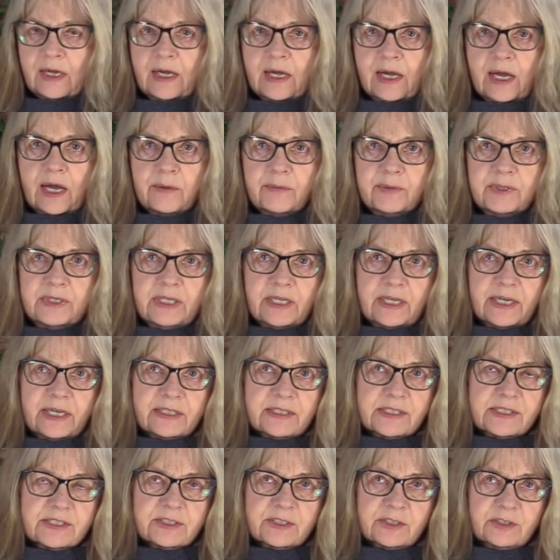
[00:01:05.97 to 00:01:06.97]
I would like
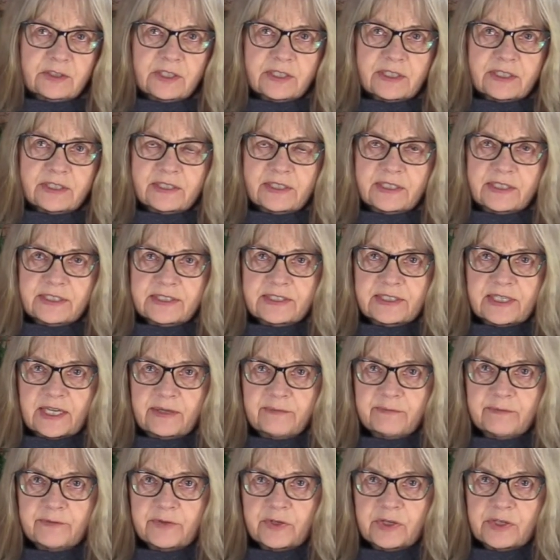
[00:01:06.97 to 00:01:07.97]
us to look at these
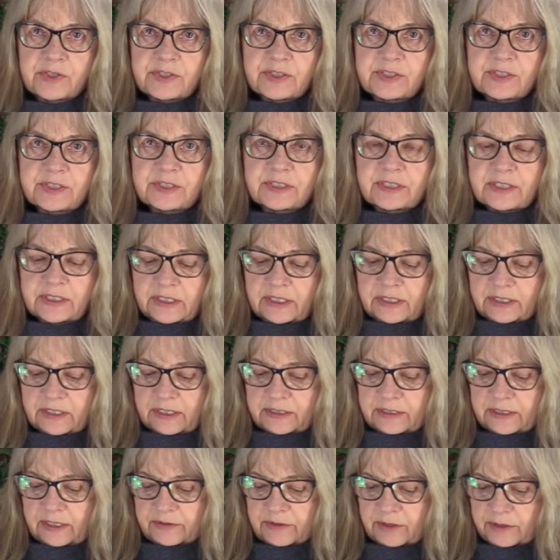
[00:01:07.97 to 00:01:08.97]
same verses in
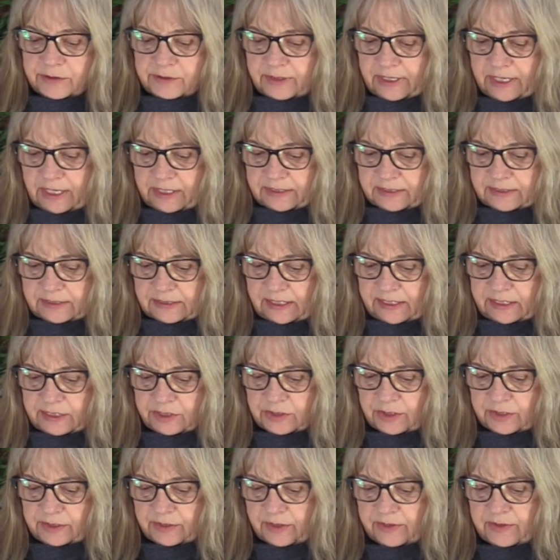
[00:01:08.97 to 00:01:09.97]
another
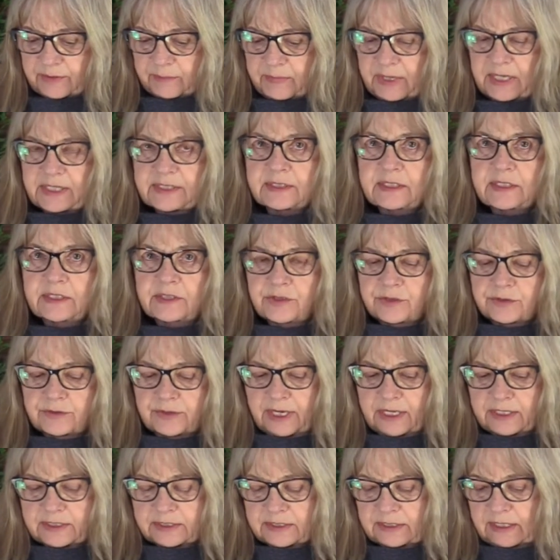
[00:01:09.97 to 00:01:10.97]
translation, the Message
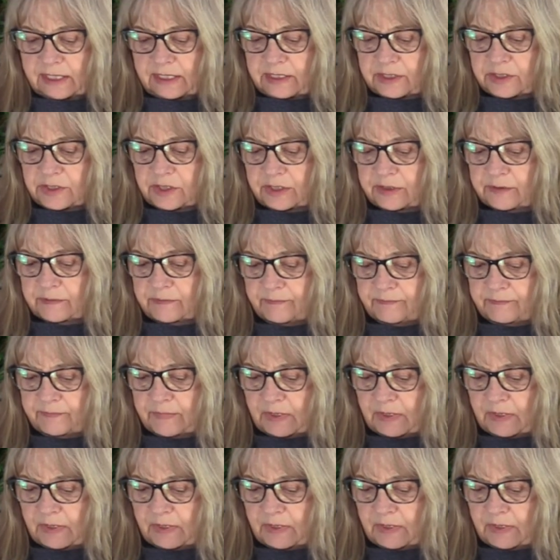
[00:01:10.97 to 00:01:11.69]
translation.